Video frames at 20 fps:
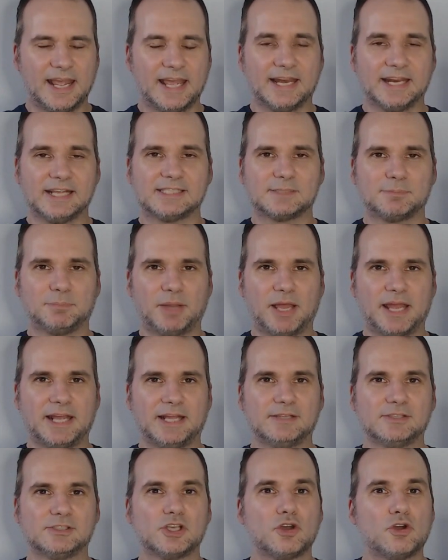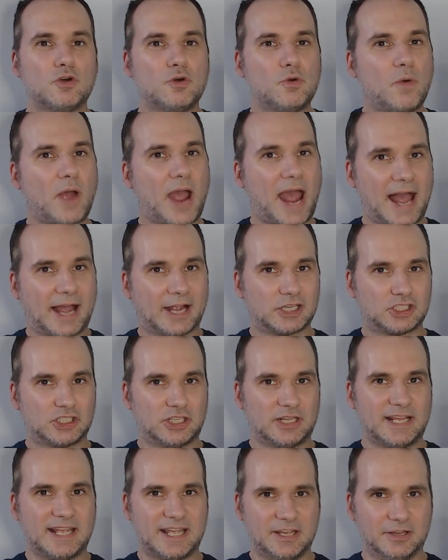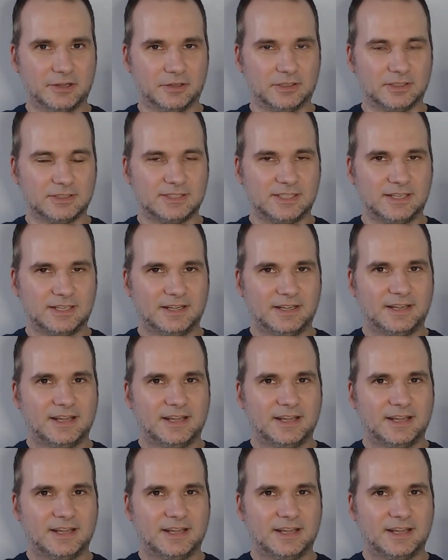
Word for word: It explains who actually killed